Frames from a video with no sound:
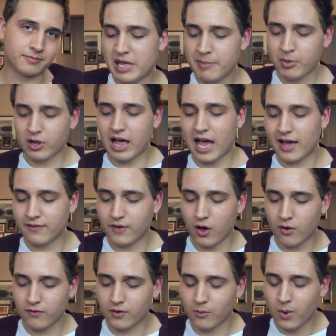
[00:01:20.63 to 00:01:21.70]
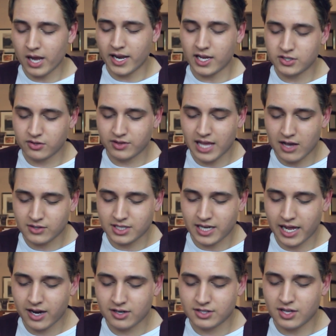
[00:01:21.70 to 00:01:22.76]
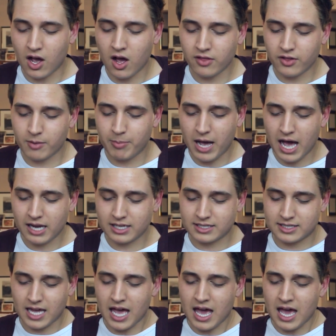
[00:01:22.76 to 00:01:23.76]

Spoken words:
People have over 100,000 hairs on their bodies.